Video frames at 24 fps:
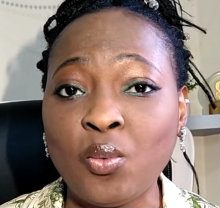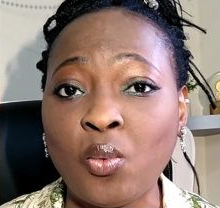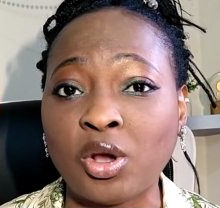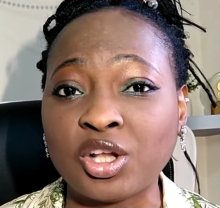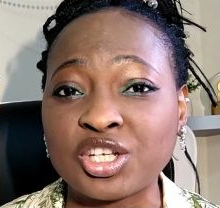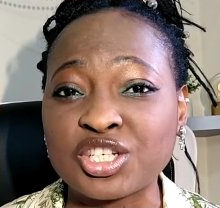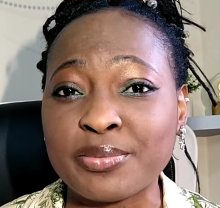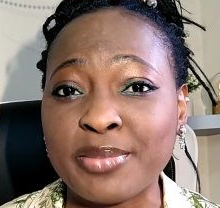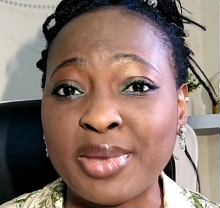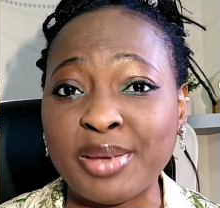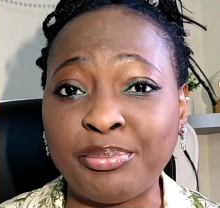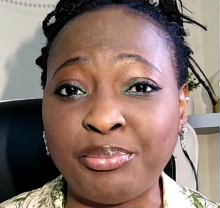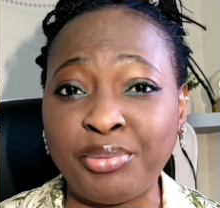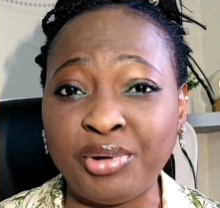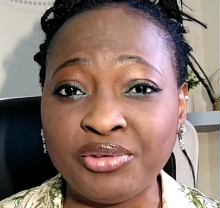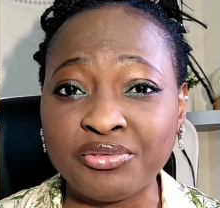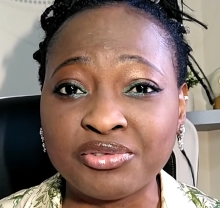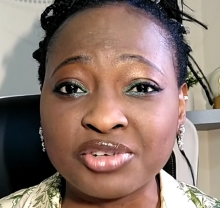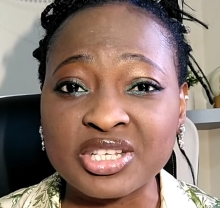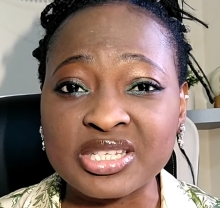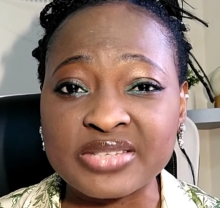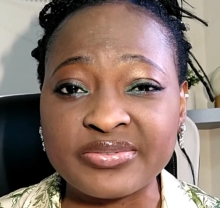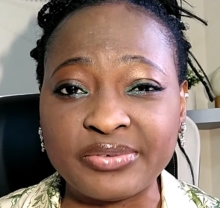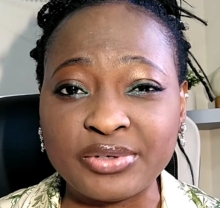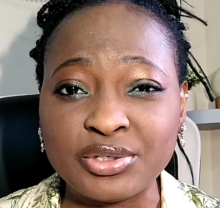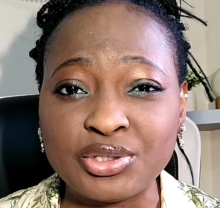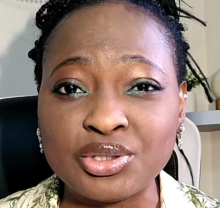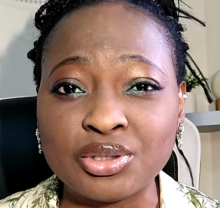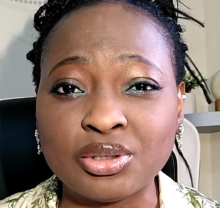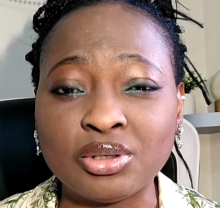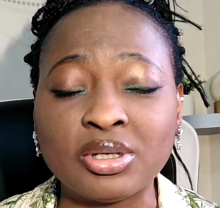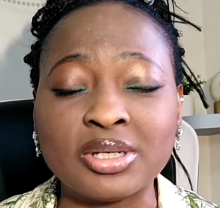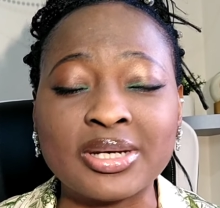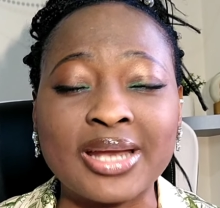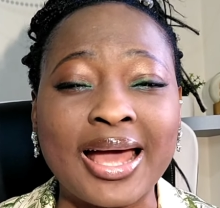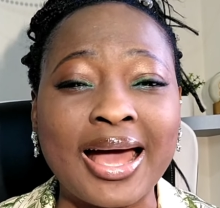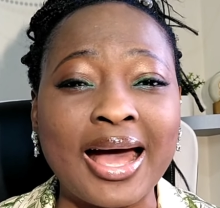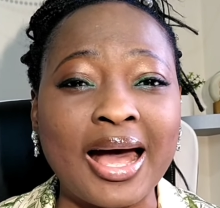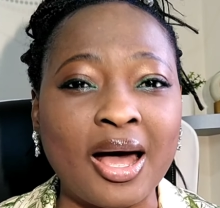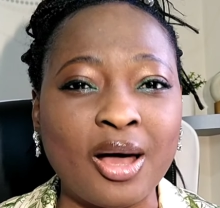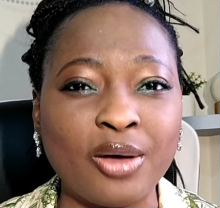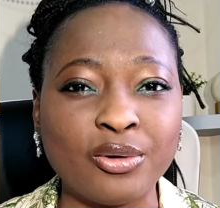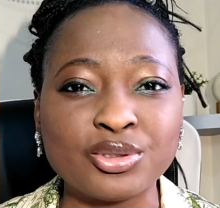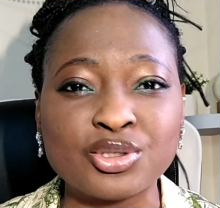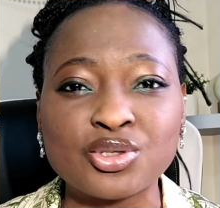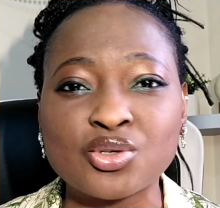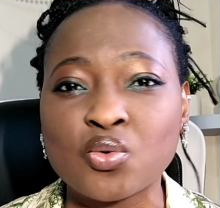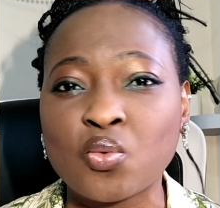watch my previous video on
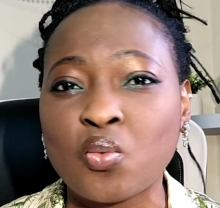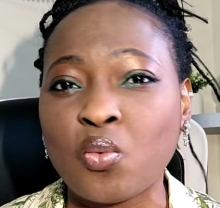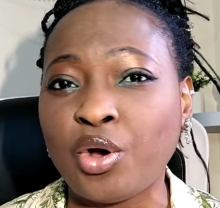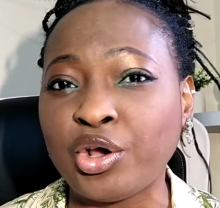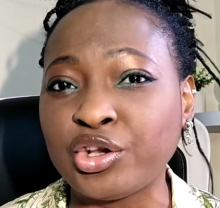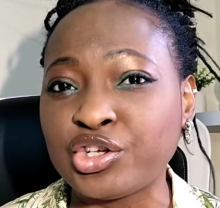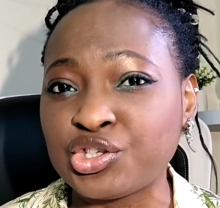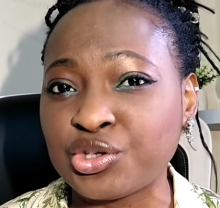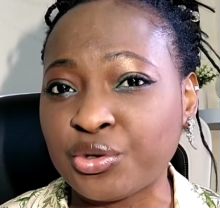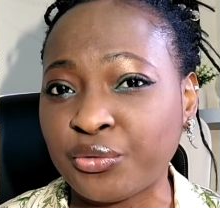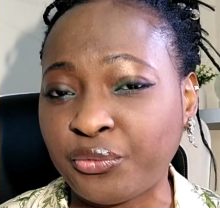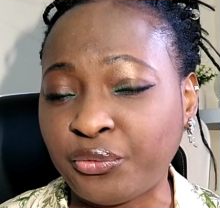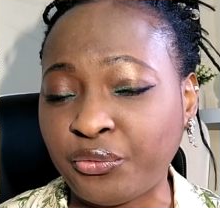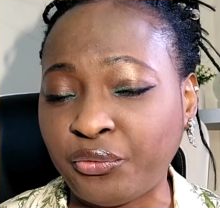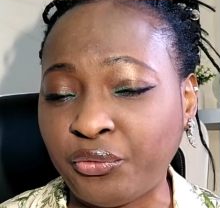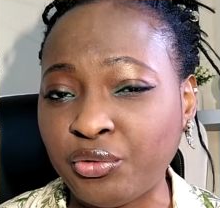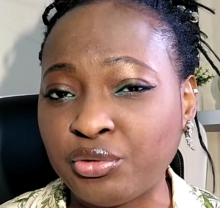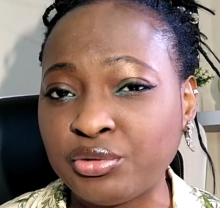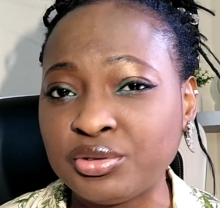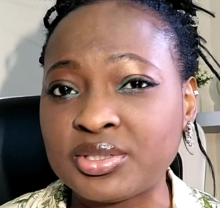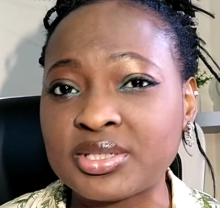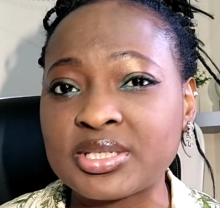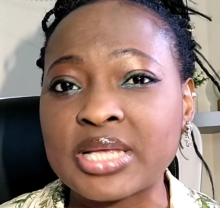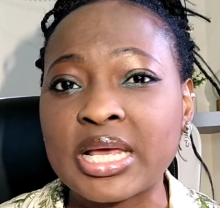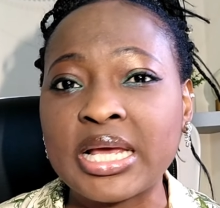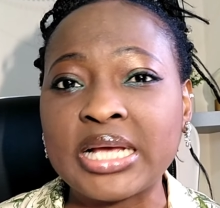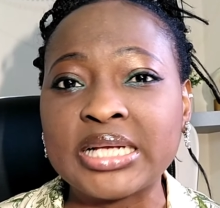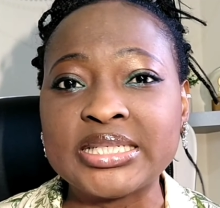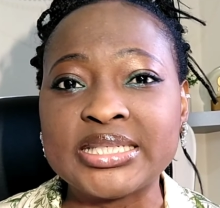how to wash your fruits